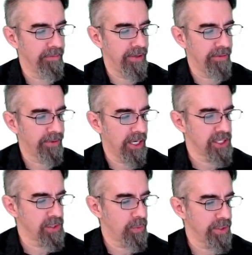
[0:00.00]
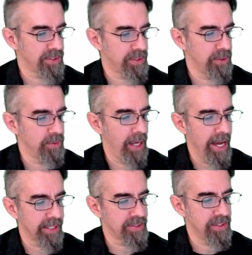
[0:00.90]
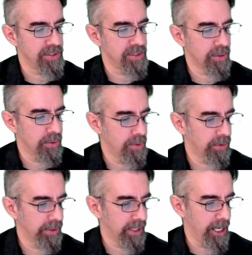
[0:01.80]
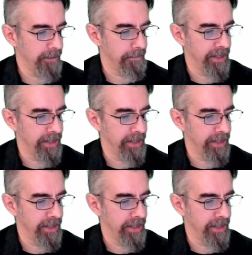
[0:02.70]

Verification wants to access your Google account.